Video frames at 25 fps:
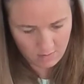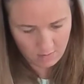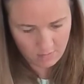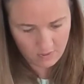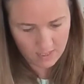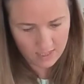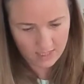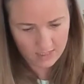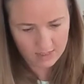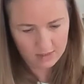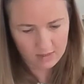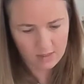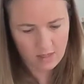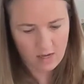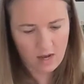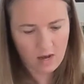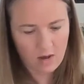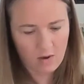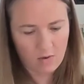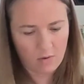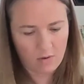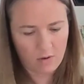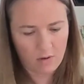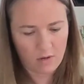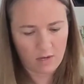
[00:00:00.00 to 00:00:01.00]
because
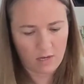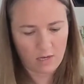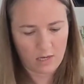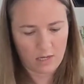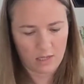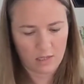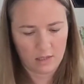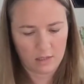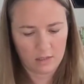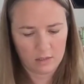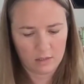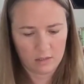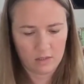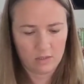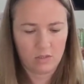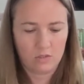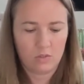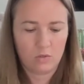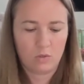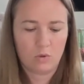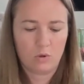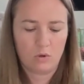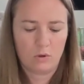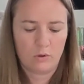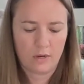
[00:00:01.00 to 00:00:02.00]
our
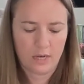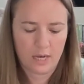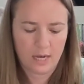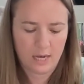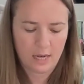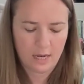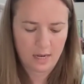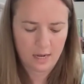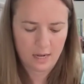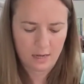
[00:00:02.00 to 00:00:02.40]
story